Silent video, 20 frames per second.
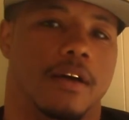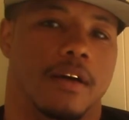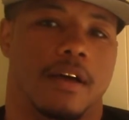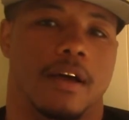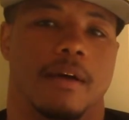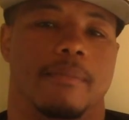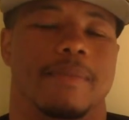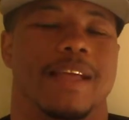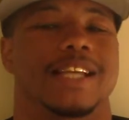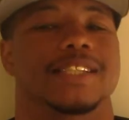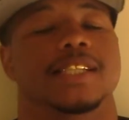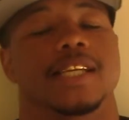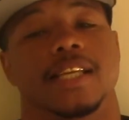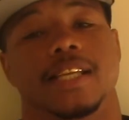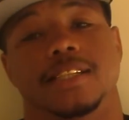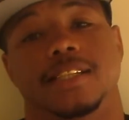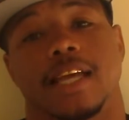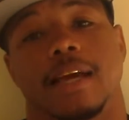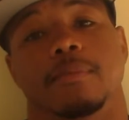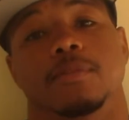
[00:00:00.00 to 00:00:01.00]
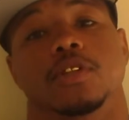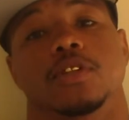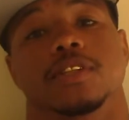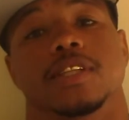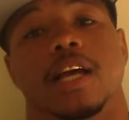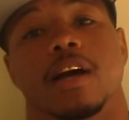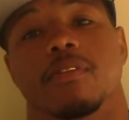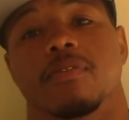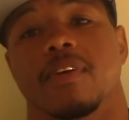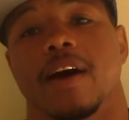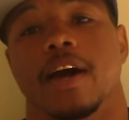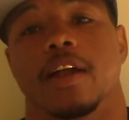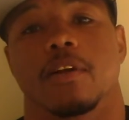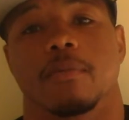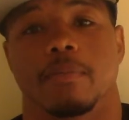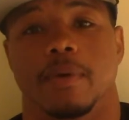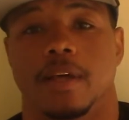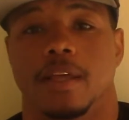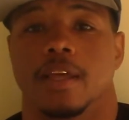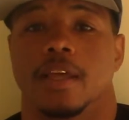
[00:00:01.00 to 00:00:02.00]
Um, not saying he's an amateur style
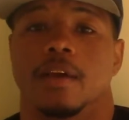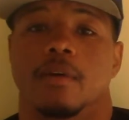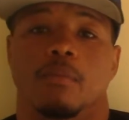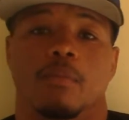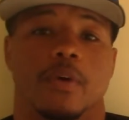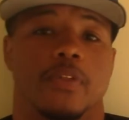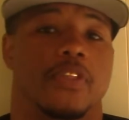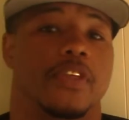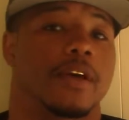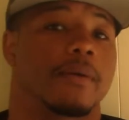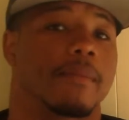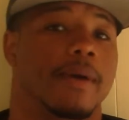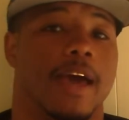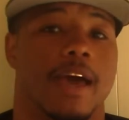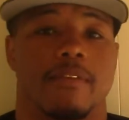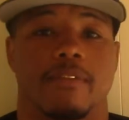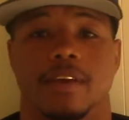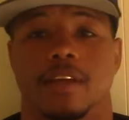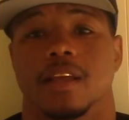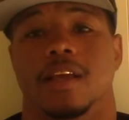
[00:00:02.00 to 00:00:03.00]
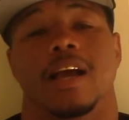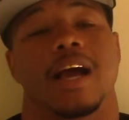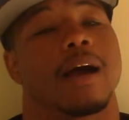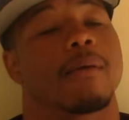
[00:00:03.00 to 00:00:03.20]
fighter, but with them having,